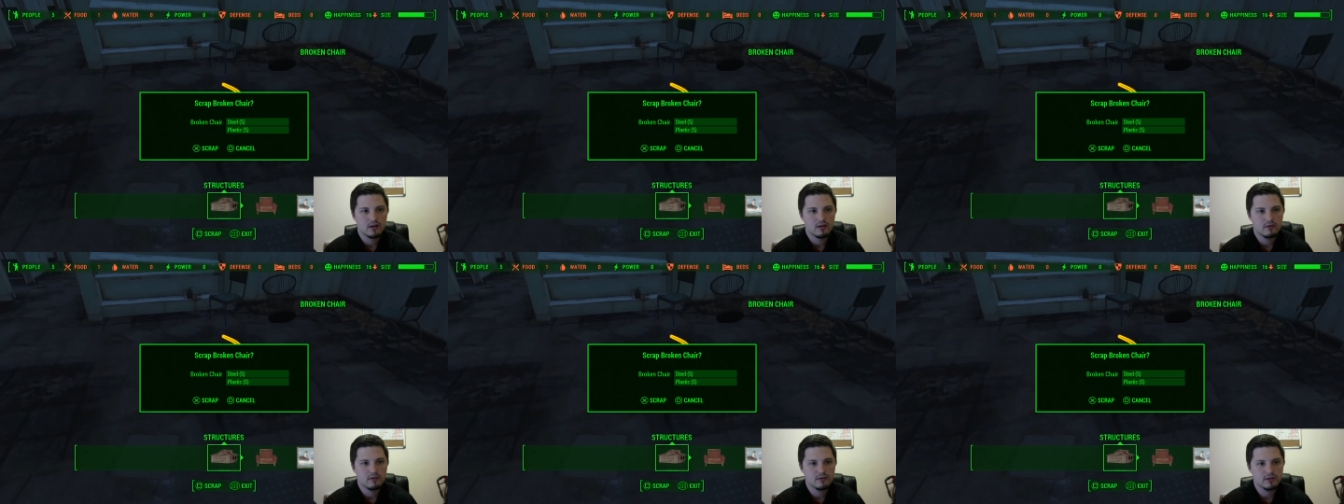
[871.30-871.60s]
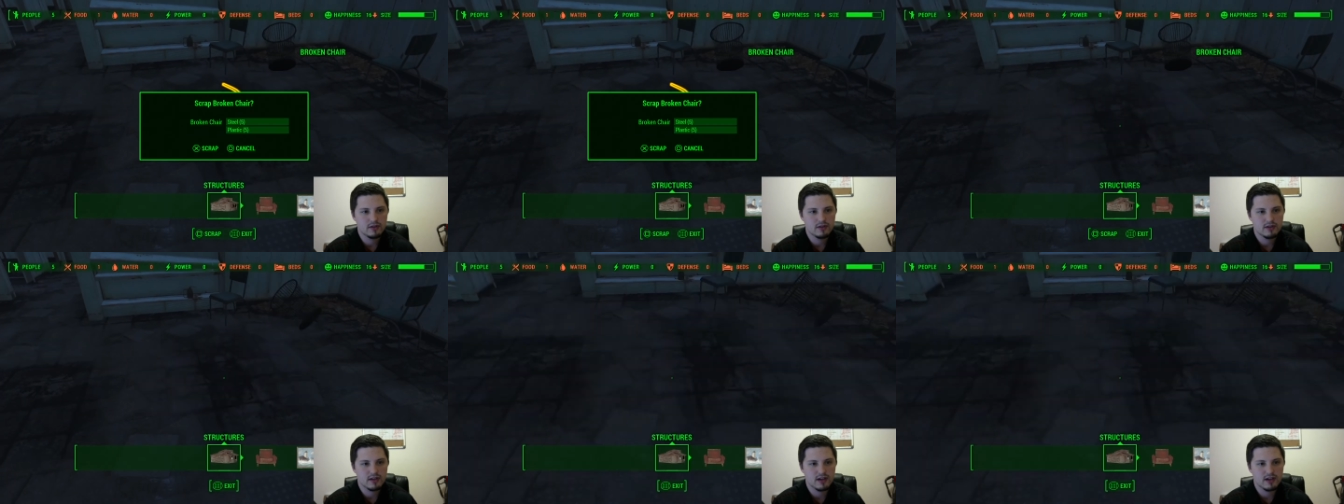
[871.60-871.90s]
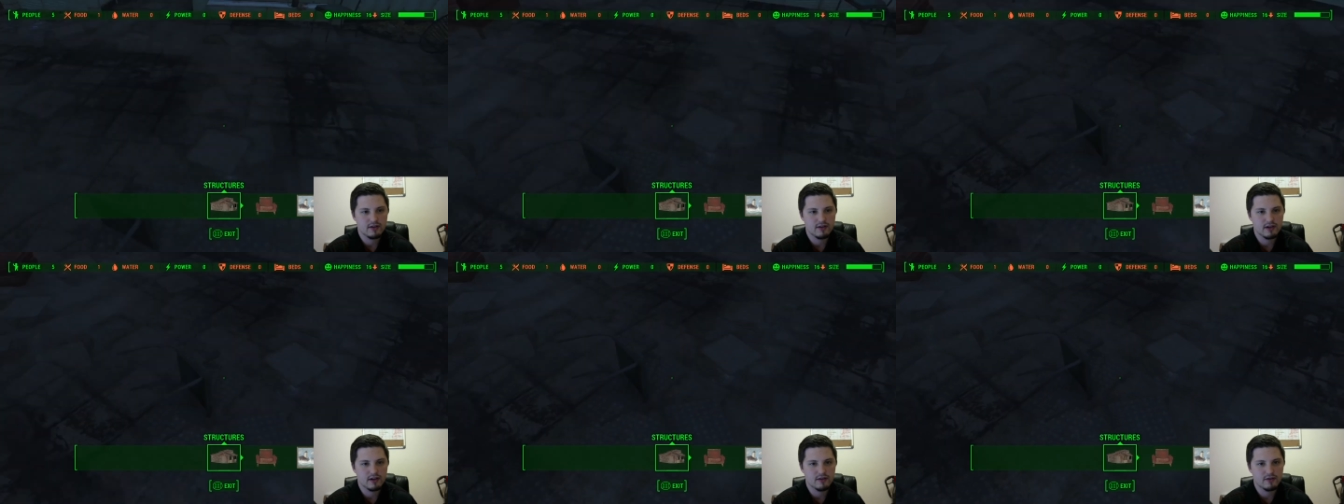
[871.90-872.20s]
We'll just
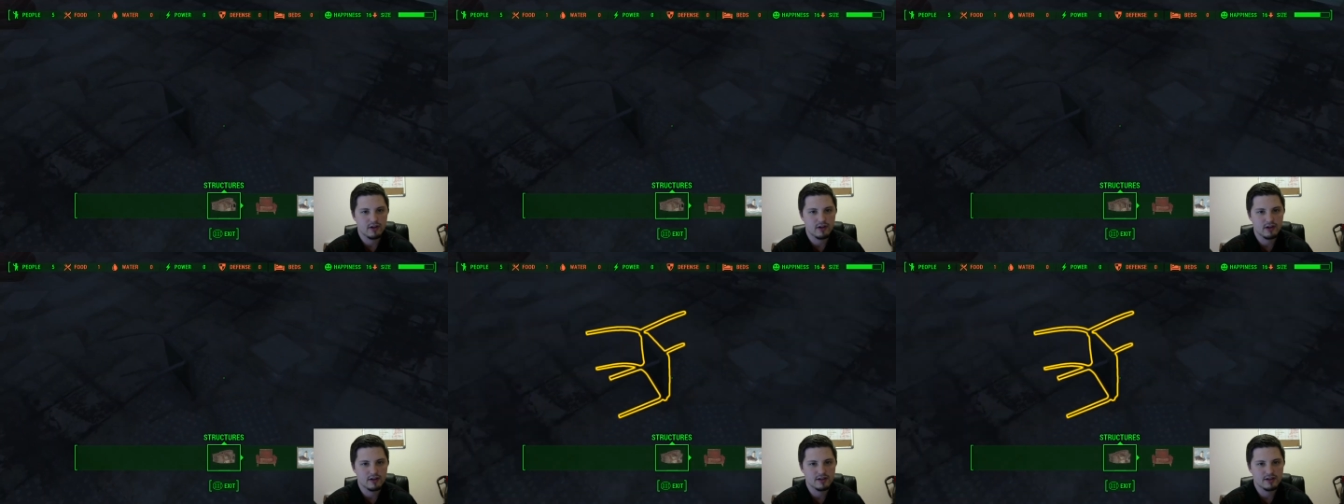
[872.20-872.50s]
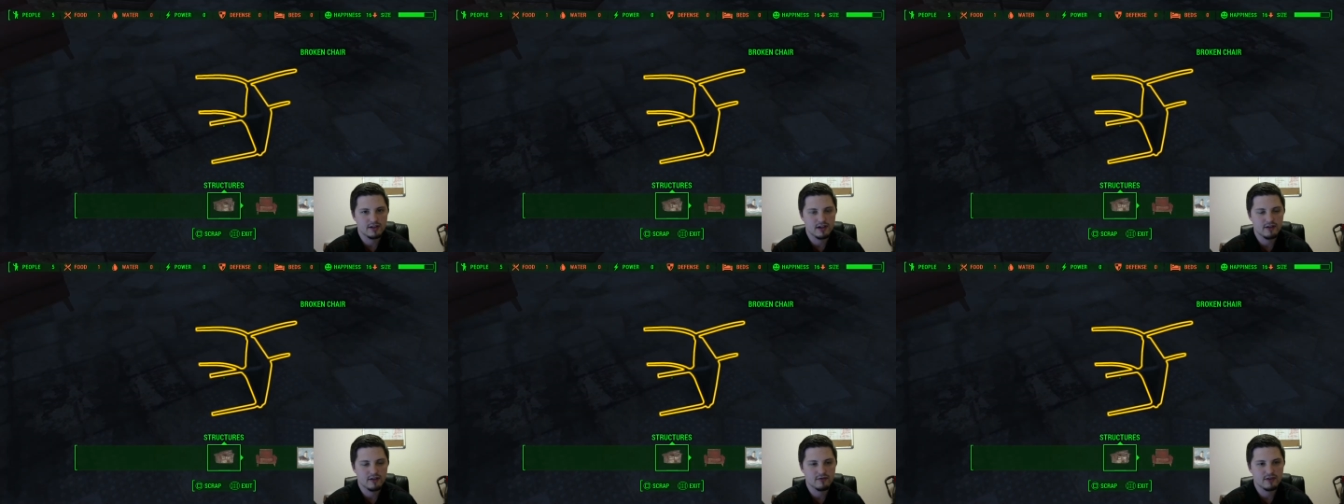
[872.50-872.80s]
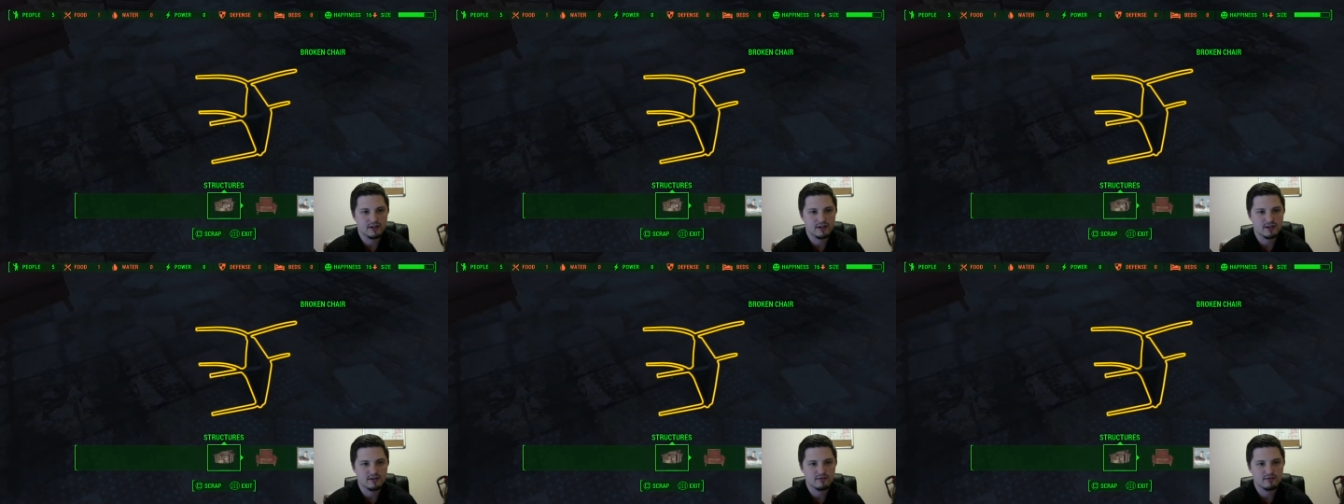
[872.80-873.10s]
get rid of all the stuff
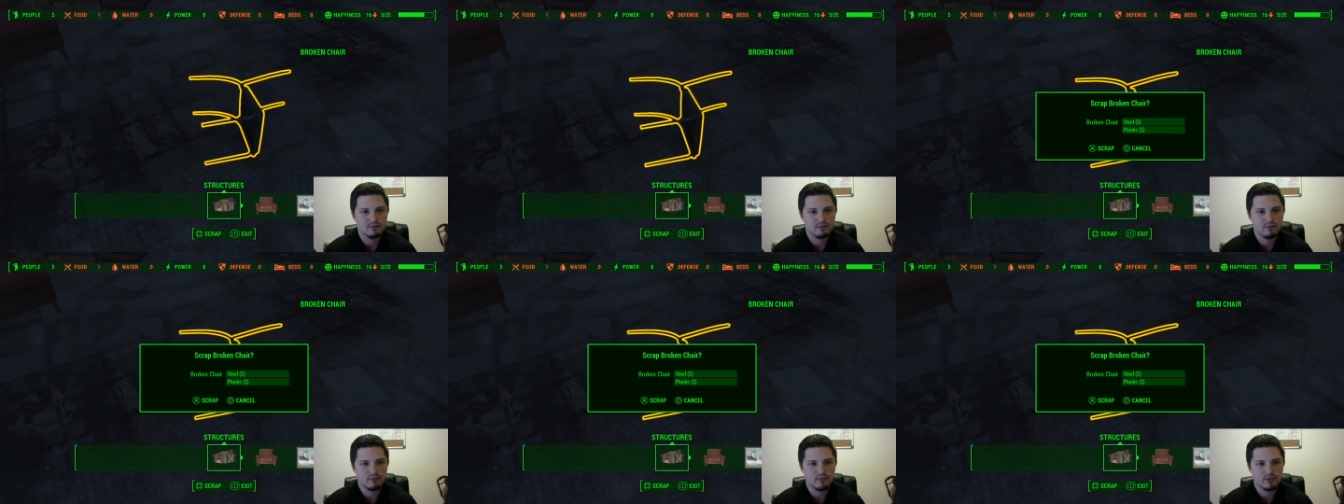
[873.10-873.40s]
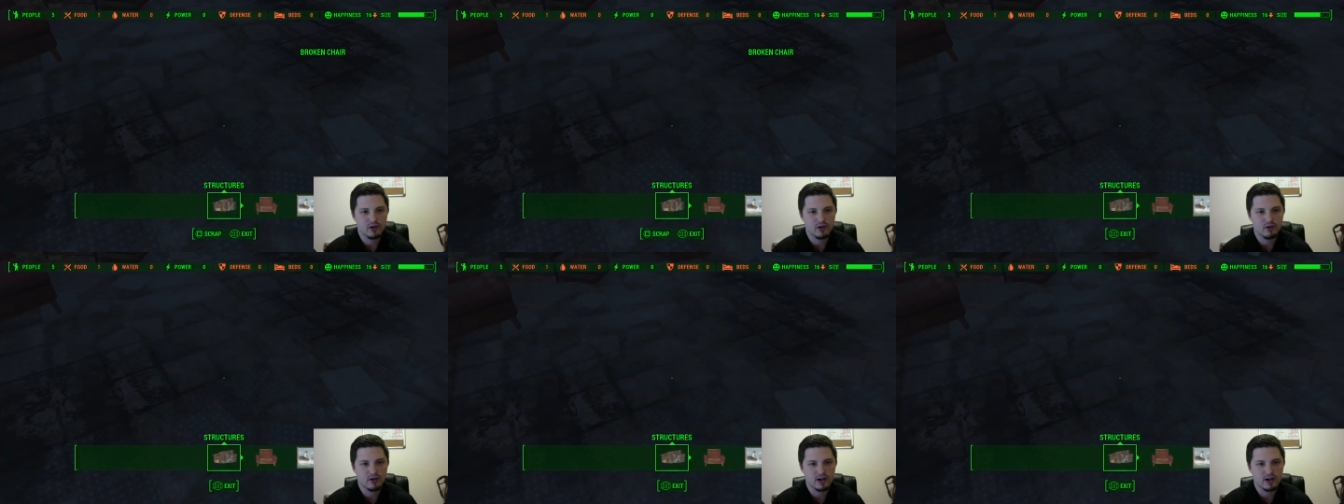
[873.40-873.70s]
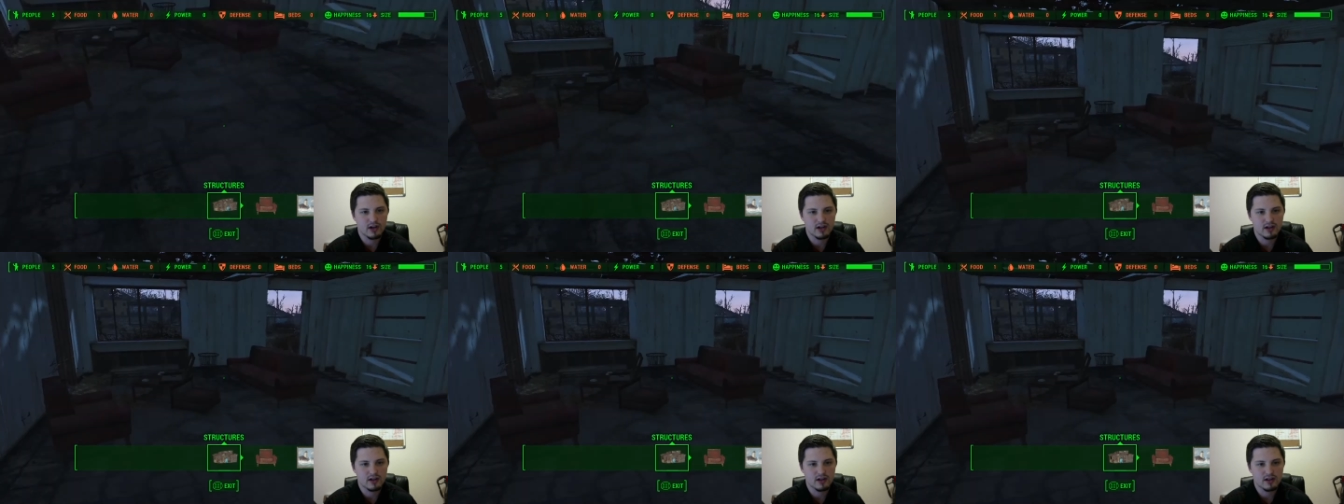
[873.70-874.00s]
that's
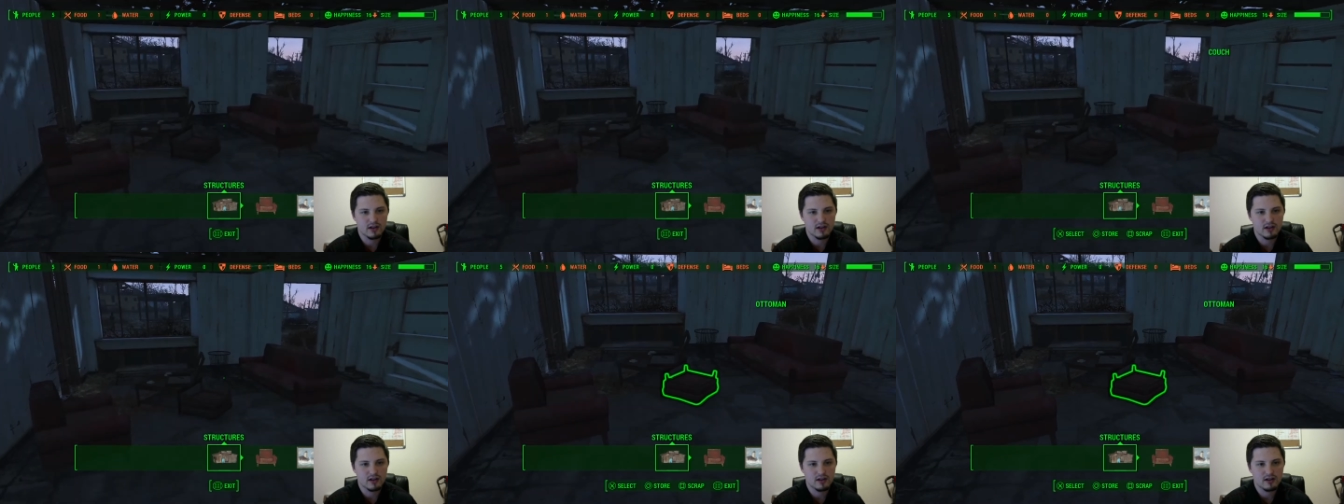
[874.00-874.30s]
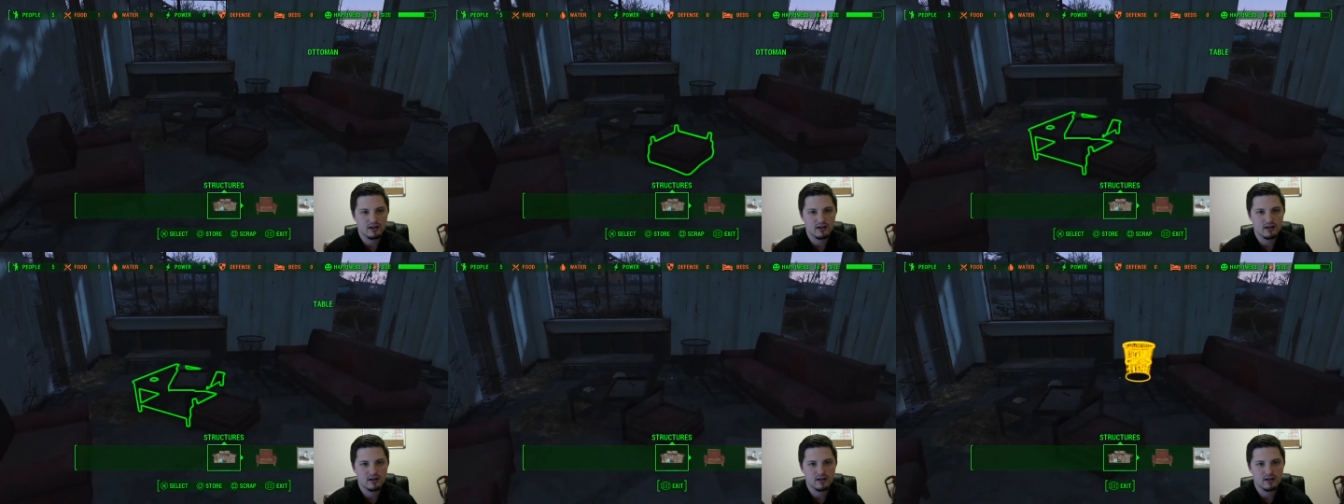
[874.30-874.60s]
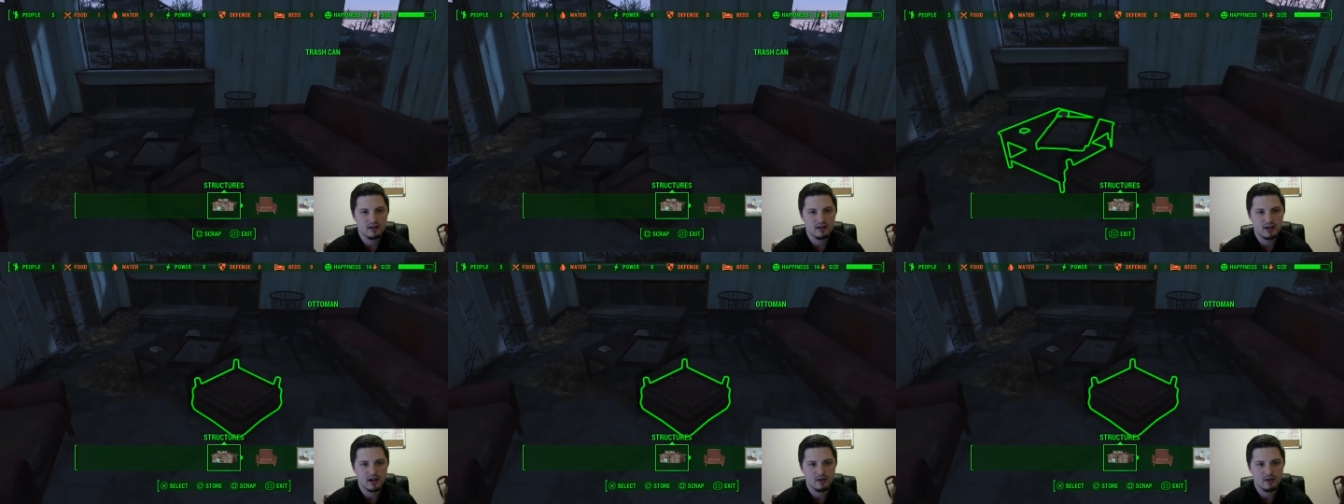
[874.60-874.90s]
broken and
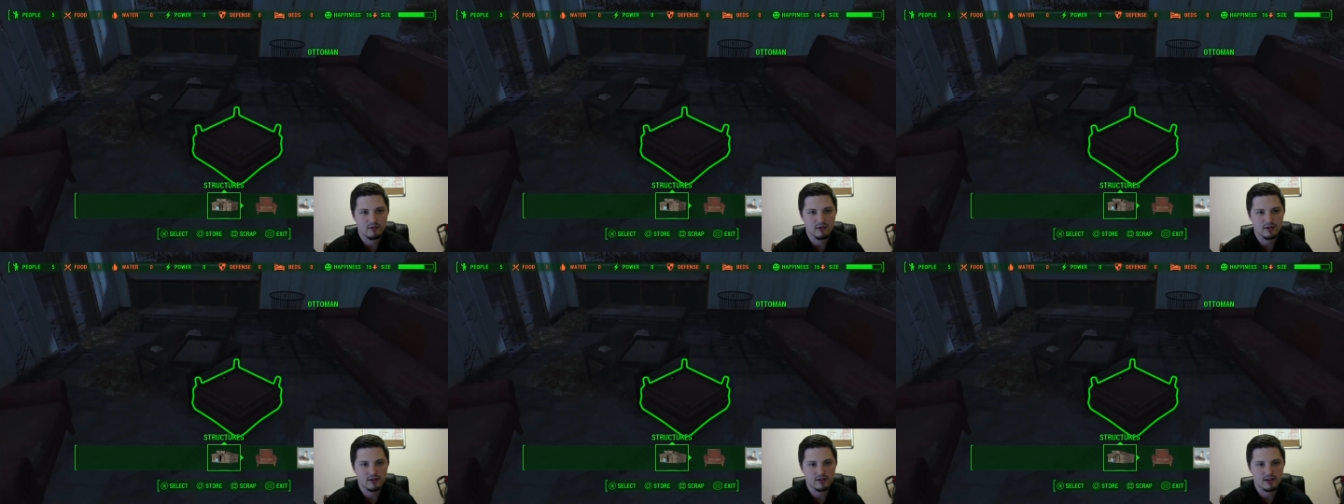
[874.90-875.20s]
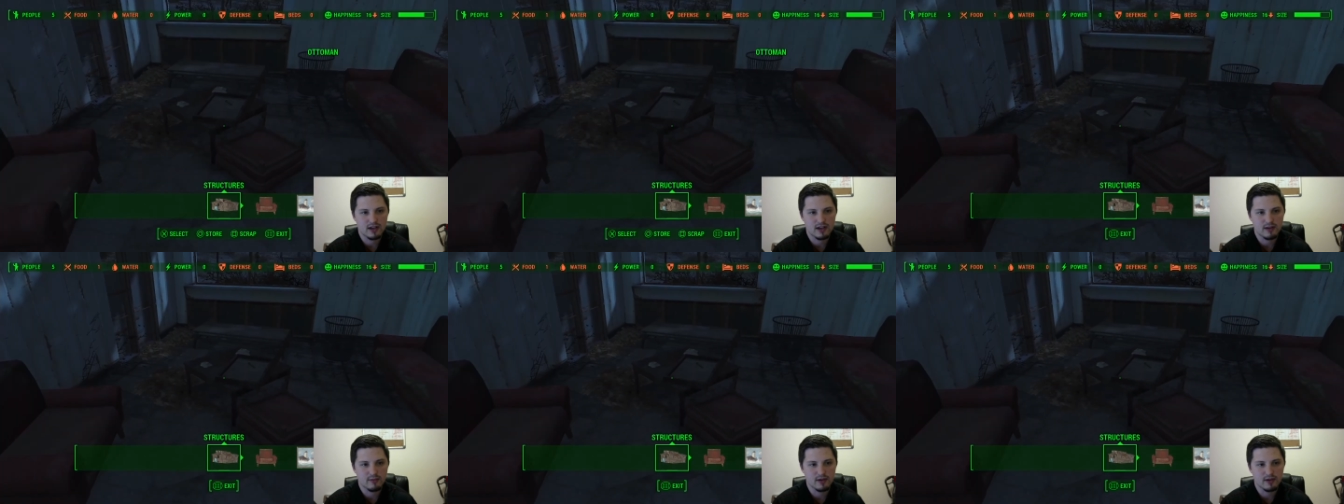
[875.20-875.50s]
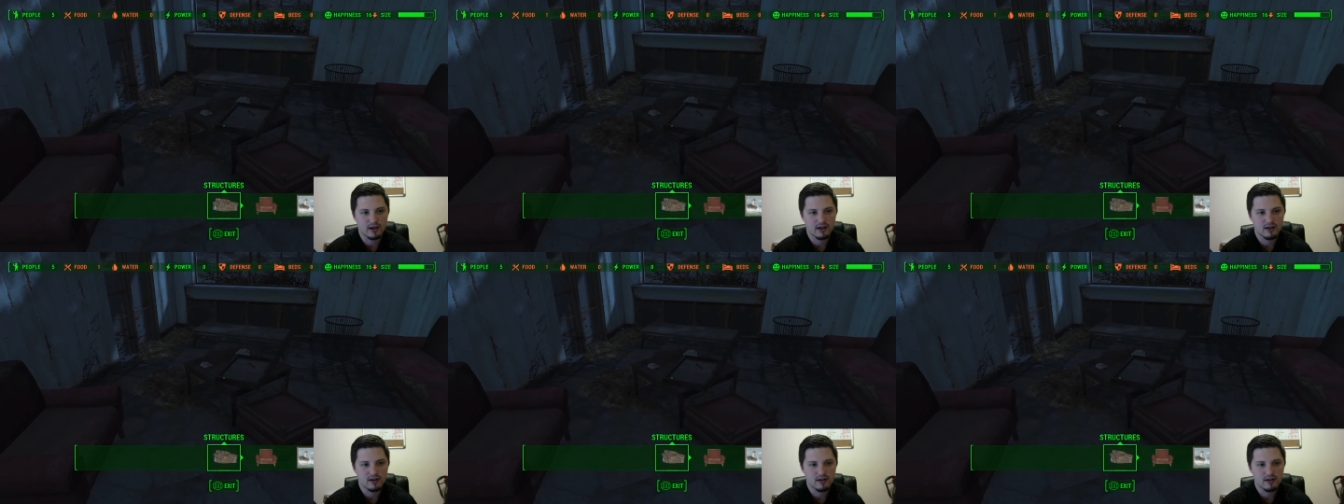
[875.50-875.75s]
not worth keeping.